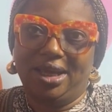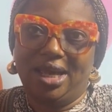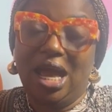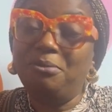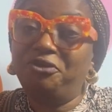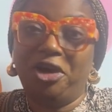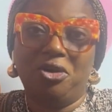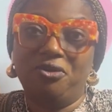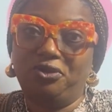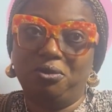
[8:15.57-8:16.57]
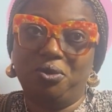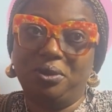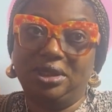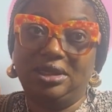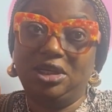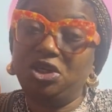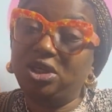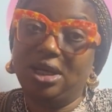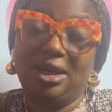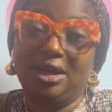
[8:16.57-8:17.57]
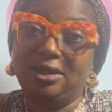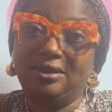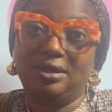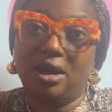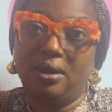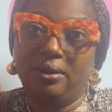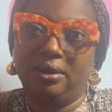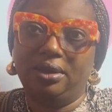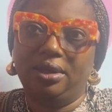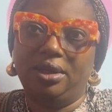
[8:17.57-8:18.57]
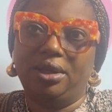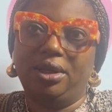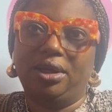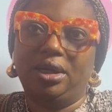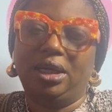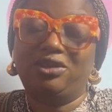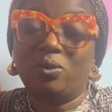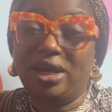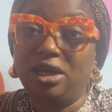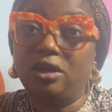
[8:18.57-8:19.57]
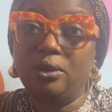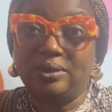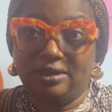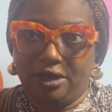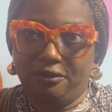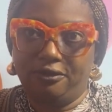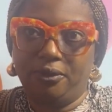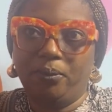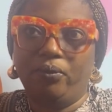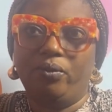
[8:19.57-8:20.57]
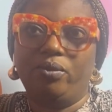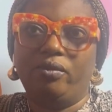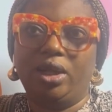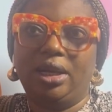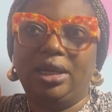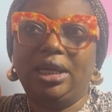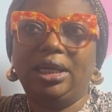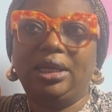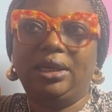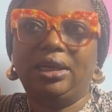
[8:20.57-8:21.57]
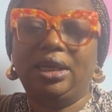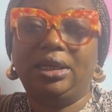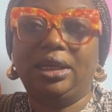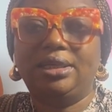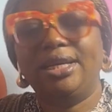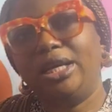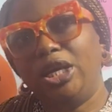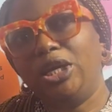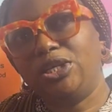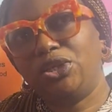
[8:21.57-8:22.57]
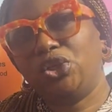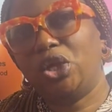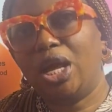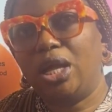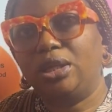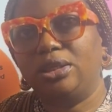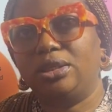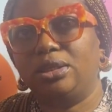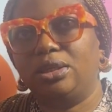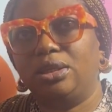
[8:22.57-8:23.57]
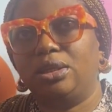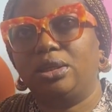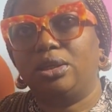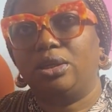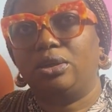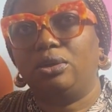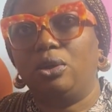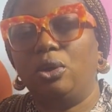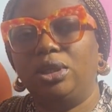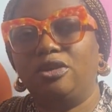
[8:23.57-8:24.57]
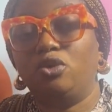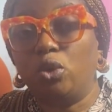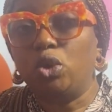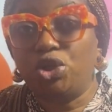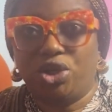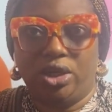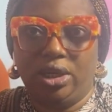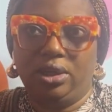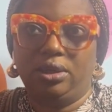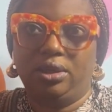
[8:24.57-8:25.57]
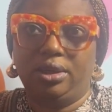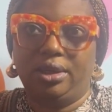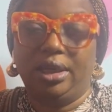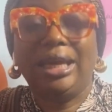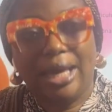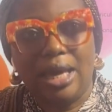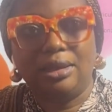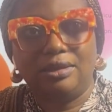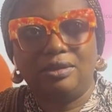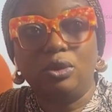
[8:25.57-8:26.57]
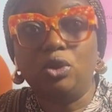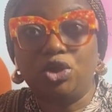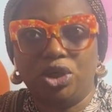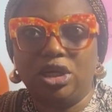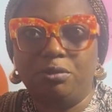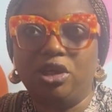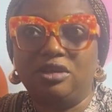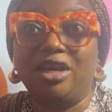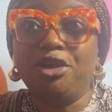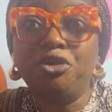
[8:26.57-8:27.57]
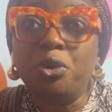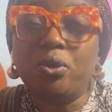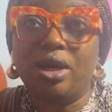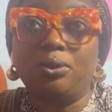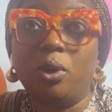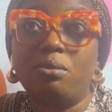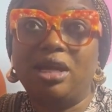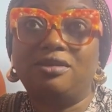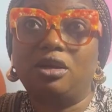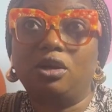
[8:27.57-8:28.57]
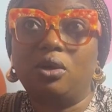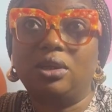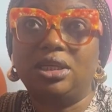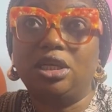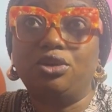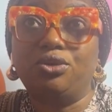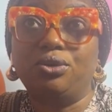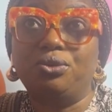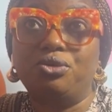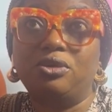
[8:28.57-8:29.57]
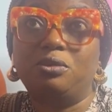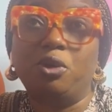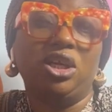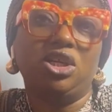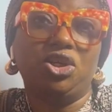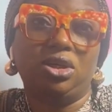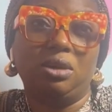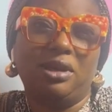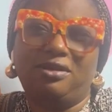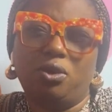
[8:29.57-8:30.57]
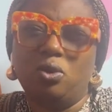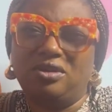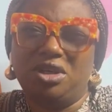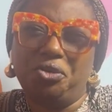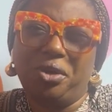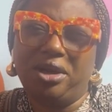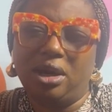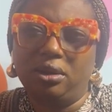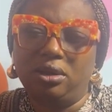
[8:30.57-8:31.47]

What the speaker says: I'm very comfortable with the teaching and learning style. It's quite inclusive. They take each child on a solo journey. Yes, solo journey, because I know that when my son got into Rosemore, initially, my son wasn't a reader.